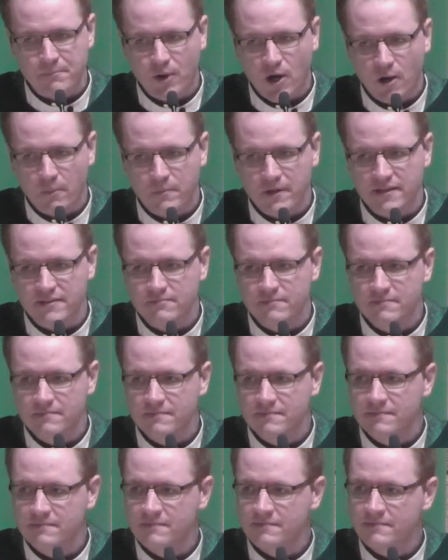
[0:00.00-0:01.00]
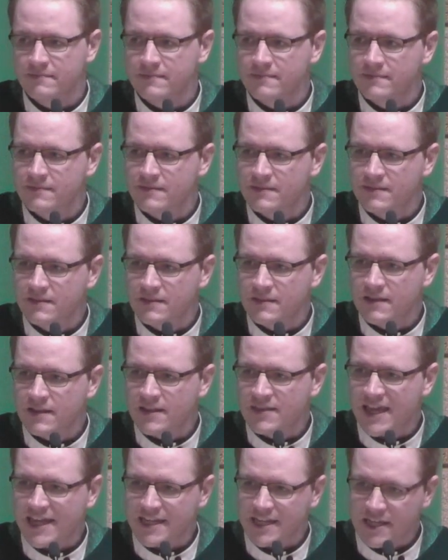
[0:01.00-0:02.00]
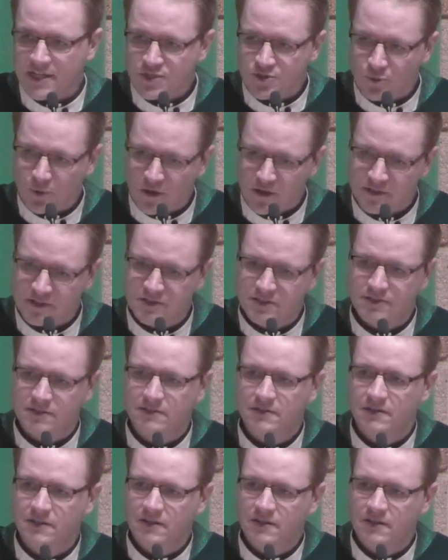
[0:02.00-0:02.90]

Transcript: pulpit that his words